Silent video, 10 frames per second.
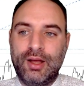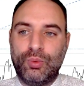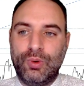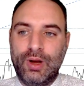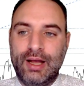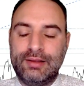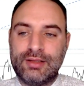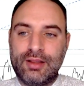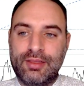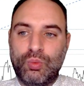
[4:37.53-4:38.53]
and
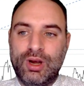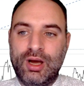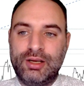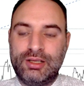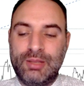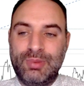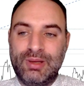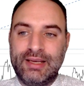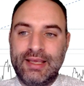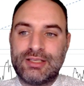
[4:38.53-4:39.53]
the 100
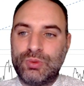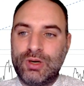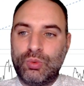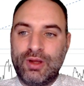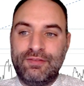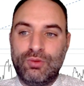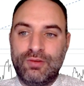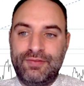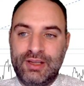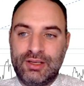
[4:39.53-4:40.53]
typically is where wave 4
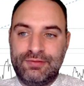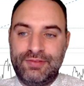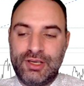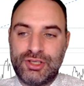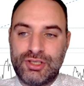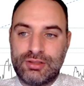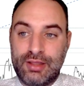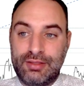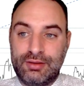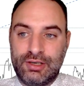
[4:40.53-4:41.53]
finishes, the
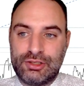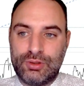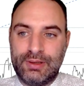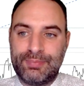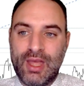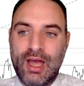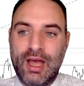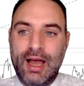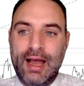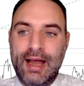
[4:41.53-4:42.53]
30, sorry.
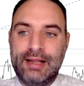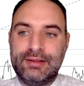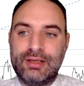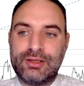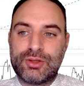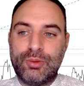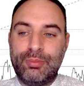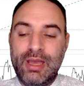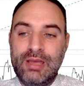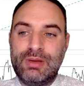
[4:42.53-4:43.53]
And so
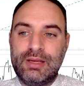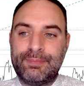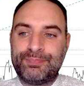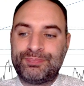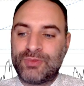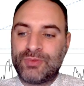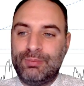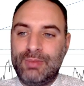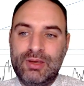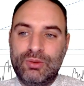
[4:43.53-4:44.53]
maybe
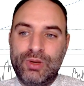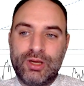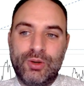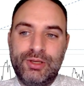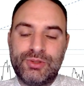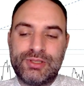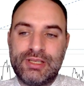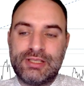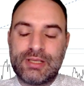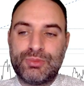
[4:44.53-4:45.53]
we're going to see
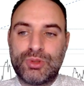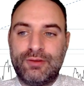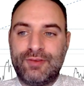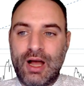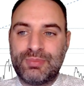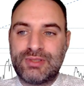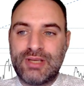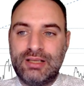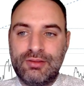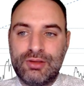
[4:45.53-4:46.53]
some sort of
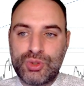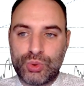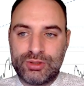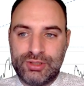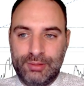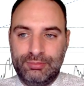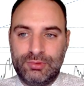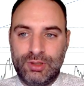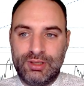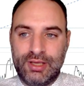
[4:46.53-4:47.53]
upside in the short term,
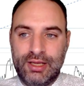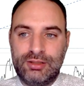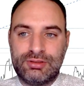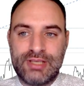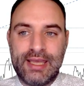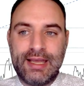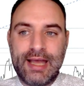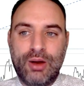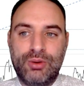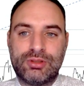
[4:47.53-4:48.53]
okay, to take
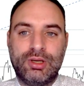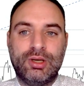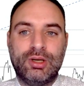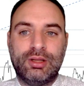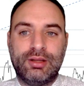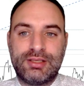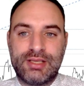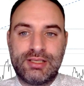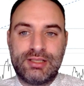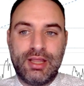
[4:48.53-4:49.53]
out the
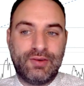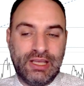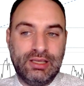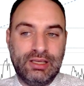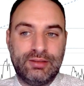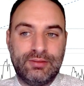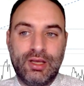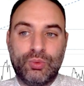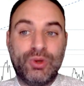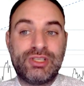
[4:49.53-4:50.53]
63,
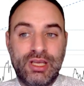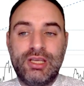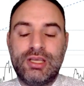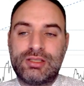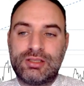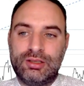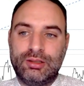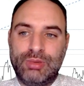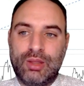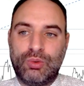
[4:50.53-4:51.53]
which is,
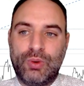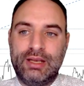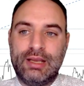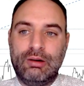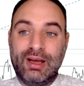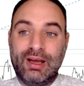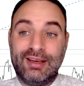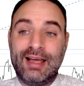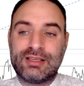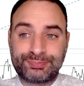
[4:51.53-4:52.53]
by the way, now a
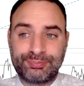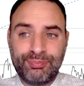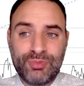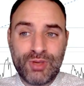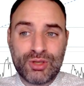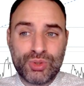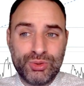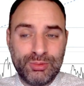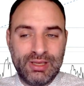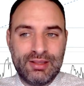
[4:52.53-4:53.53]
cluster. So to
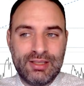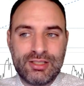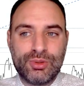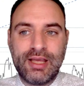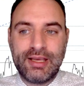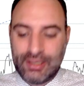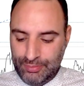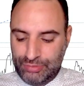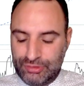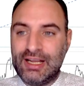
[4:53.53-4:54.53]
me, this looks like a
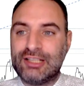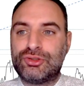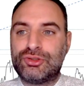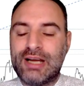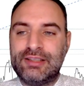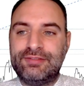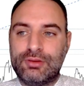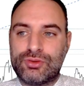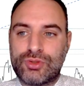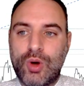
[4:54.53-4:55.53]
pretty attractive
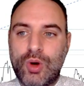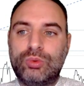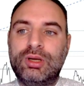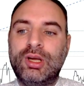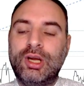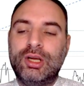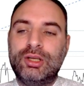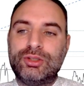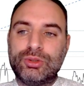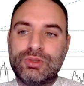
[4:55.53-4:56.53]
zone
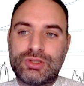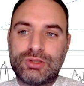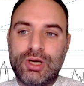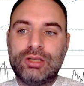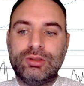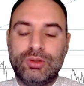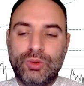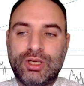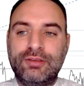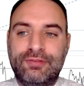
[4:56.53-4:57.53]
to start
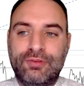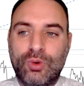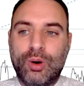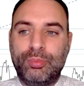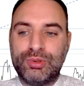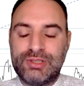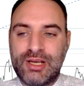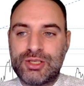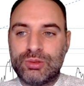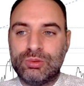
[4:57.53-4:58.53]
looking for
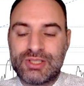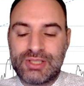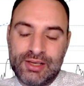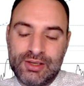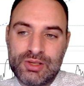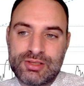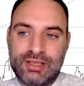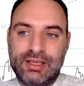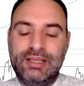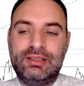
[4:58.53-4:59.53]
potential signals
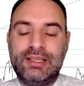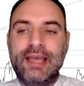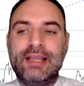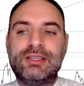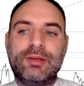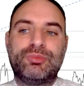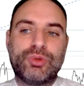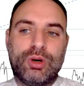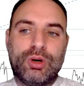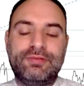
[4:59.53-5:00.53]
that indicate some
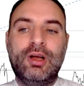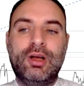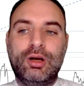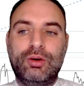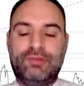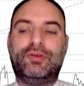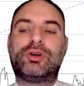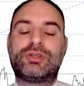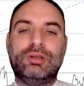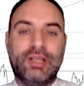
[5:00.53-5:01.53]
sort of
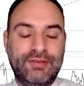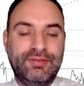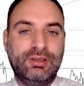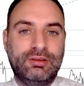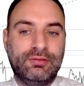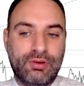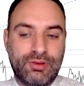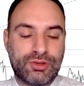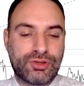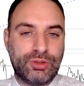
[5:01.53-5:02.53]
reversal, even for
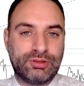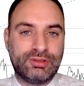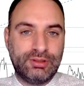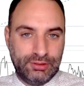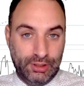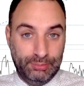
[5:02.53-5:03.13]
the short term.